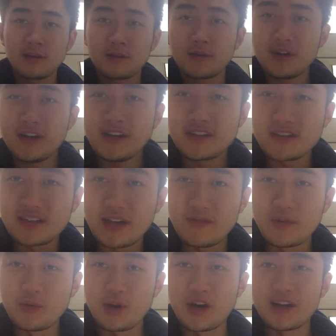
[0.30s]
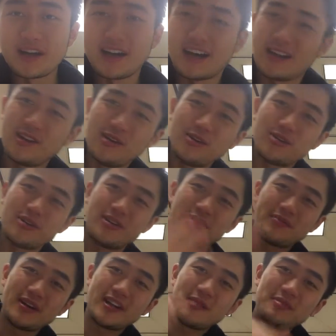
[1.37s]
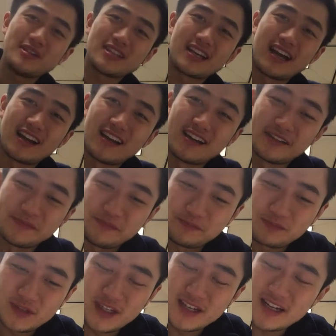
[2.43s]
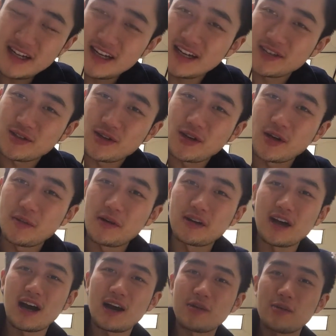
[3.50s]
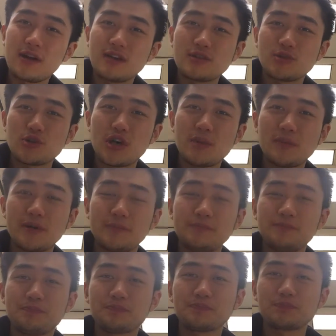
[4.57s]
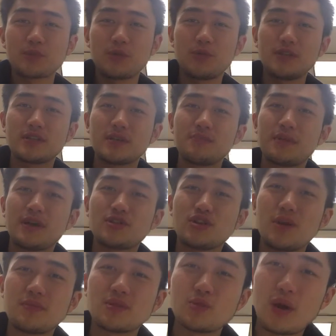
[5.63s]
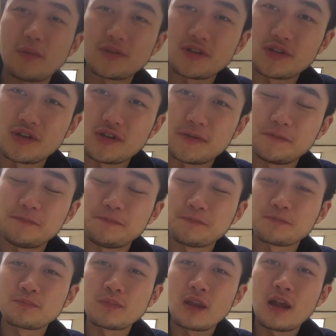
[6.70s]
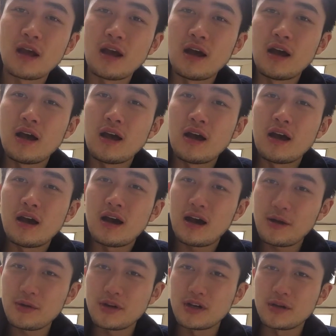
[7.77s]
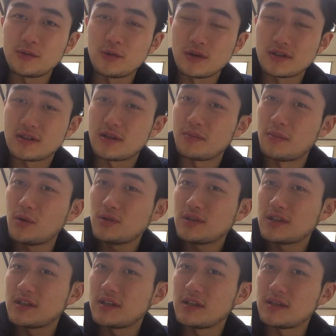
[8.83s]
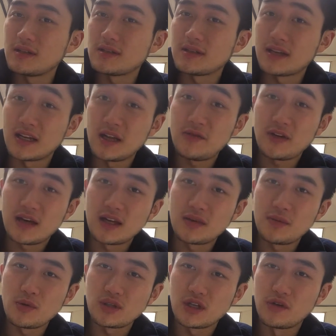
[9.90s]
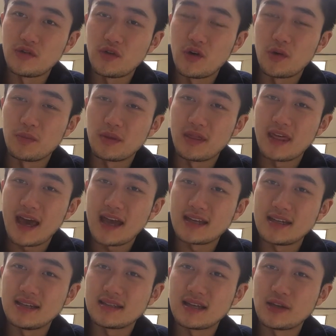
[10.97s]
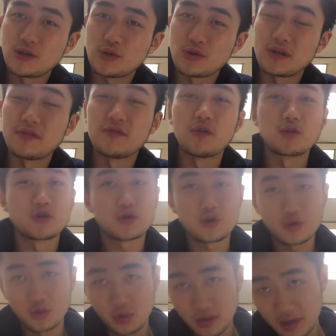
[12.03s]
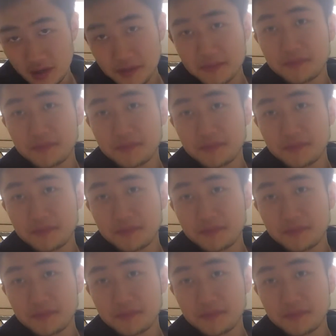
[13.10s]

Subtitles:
Greetings everyone, hello, my name is Kailang. Today let's talk about Aria as drama, written by James Webster. Aria was the most significant musical form in the 18th century for sure.